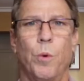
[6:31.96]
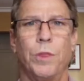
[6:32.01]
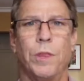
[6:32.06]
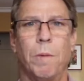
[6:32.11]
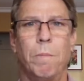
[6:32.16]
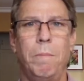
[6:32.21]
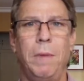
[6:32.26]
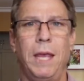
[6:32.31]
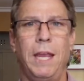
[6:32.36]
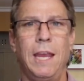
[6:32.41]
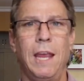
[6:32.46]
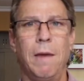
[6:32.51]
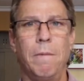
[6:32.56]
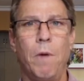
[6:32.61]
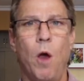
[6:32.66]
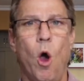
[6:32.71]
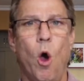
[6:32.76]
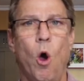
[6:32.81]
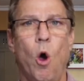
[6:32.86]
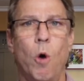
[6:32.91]
with the
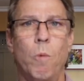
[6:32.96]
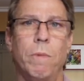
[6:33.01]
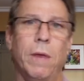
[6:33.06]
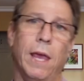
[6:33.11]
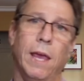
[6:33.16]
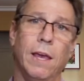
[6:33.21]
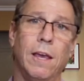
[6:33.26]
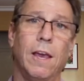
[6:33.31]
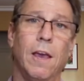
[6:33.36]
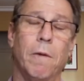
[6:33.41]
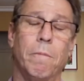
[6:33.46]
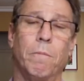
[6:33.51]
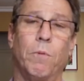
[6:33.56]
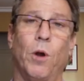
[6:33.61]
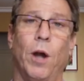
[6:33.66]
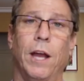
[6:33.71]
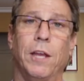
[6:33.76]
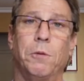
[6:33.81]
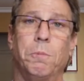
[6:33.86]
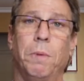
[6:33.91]
median home income
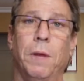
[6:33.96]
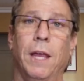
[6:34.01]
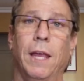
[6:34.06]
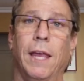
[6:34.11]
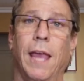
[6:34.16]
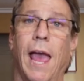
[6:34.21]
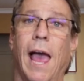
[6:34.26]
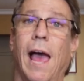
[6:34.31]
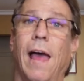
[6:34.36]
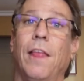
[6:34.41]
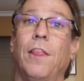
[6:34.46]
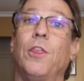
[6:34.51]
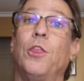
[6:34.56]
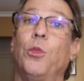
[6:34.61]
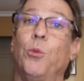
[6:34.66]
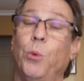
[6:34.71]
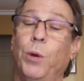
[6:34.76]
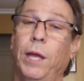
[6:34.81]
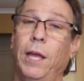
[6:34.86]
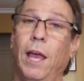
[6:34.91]
price being at
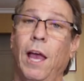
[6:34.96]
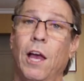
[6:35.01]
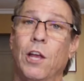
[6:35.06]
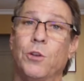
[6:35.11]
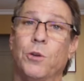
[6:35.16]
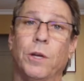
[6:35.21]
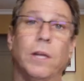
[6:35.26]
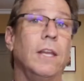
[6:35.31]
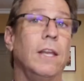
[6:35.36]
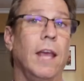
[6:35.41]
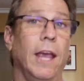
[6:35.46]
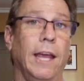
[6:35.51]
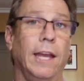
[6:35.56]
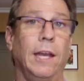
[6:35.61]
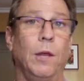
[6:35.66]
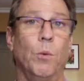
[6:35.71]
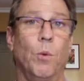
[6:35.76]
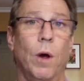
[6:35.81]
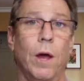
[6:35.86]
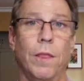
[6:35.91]

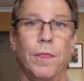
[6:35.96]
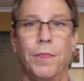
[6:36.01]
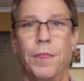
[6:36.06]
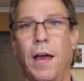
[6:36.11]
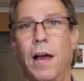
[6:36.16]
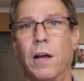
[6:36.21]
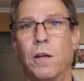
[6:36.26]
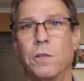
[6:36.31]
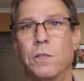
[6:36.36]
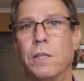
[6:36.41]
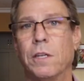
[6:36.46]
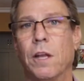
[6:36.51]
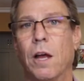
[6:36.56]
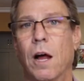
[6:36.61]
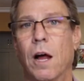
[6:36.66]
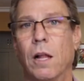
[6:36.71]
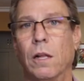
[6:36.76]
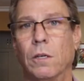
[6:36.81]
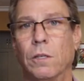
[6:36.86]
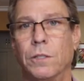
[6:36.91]

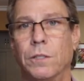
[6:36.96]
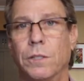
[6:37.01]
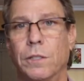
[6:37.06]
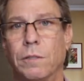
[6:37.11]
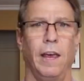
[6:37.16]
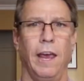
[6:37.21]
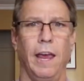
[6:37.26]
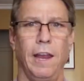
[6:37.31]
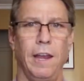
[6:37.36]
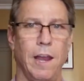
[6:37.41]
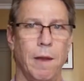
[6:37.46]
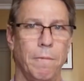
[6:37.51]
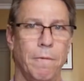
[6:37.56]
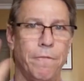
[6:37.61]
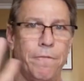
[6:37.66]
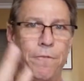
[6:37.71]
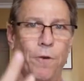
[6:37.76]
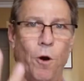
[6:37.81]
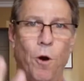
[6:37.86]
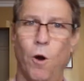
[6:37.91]
$381,000. And
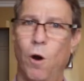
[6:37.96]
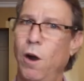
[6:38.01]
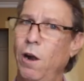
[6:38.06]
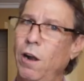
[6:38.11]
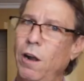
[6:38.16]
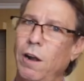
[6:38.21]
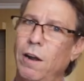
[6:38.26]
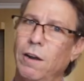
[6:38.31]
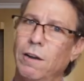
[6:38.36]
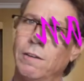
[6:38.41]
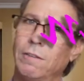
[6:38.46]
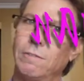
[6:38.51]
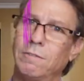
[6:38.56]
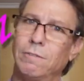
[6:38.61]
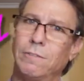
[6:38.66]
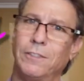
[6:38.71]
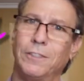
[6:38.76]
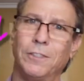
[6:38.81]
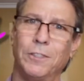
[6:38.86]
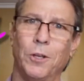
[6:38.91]
number four,
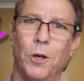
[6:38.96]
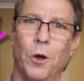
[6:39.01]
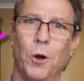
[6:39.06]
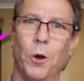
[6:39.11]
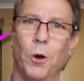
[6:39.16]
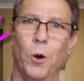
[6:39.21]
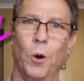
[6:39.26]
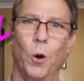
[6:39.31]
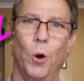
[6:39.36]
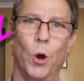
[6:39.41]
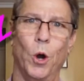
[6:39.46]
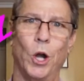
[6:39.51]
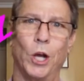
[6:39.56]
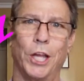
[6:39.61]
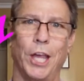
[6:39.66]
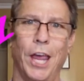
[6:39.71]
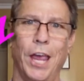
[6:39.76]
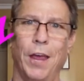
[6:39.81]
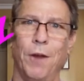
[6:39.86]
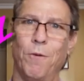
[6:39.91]

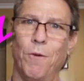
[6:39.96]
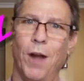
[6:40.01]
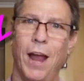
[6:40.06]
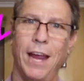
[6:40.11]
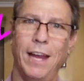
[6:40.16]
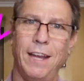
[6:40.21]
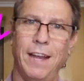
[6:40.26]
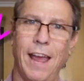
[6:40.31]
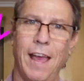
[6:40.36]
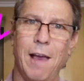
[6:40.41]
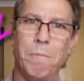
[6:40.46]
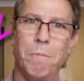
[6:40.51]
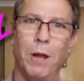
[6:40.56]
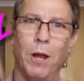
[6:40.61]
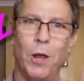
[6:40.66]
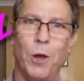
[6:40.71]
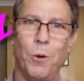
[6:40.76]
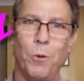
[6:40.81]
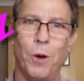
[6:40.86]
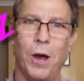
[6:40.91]
Oregon, right down
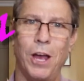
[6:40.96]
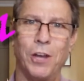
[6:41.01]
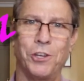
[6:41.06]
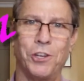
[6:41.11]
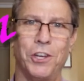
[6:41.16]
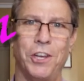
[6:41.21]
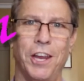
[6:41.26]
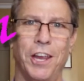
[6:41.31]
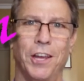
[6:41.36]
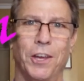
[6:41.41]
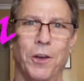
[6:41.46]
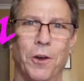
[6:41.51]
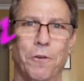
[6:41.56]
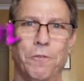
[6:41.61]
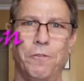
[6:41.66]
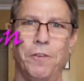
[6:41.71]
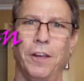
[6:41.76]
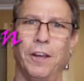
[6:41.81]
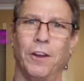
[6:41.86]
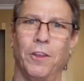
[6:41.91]
below Washington. Go
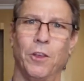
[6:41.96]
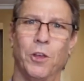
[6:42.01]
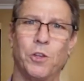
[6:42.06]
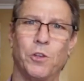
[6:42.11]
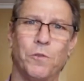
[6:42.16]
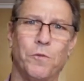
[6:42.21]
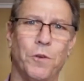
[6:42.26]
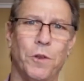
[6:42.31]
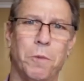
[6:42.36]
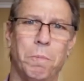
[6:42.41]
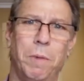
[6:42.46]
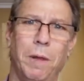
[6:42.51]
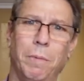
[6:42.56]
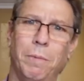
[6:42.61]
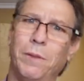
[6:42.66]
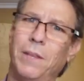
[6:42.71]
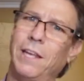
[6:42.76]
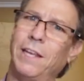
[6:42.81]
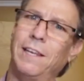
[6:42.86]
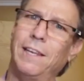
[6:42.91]
figure. Those are for the
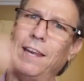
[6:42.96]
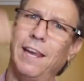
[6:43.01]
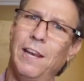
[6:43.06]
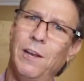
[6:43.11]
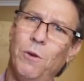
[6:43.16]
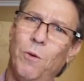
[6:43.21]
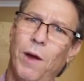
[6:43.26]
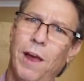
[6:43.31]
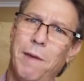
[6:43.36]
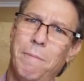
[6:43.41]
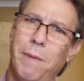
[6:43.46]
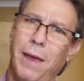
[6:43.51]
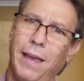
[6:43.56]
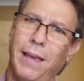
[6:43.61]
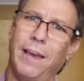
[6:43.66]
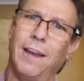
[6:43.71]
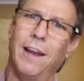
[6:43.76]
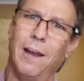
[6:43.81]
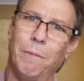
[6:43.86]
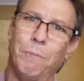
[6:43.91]
people that didn't quite
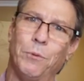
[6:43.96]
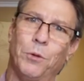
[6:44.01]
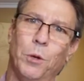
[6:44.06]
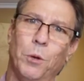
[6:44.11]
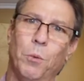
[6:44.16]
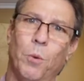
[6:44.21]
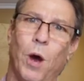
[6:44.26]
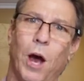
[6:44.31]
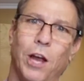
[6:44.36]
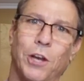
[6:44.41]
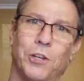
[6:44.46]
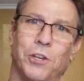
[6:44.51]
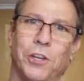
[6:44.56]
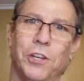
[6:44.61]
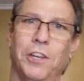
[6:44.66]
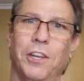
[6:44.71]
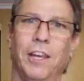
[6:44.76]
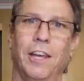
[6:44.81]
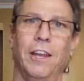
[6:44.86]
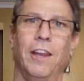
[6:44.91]
make it up to
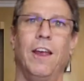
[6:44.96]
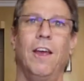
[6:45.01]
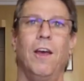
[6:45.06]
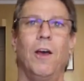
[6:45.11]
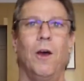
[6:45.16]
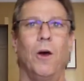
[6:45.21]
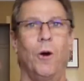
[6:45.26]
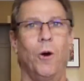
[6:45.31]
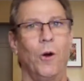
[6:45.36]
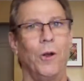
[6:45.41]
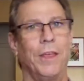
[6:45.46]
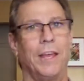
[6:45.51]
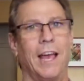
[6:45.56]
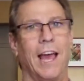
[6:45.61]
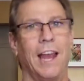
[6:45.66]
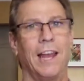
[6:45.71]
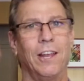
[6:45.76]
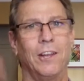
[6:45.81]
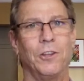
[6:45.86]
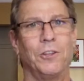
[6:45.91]
Washington, or they
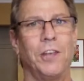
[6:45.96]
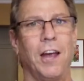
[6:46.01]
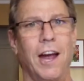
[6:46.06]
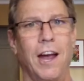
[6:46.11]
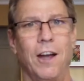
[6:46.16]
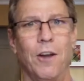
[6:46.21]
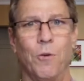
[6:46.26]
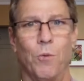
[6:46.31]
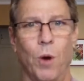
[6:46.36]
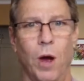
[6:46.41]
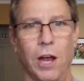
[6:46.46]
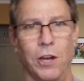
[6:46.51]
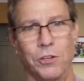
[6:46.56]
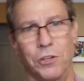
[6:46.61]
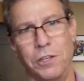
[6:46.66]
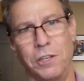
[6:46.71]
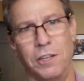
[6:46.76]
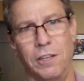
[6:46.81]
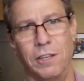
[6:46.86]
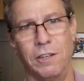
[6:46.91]
got a little tired of
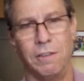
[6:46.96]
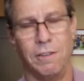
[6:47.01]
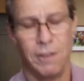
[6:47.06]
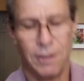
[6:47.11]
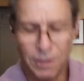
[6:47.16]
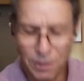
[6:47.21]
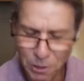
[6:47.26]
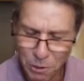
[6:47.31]
Washington.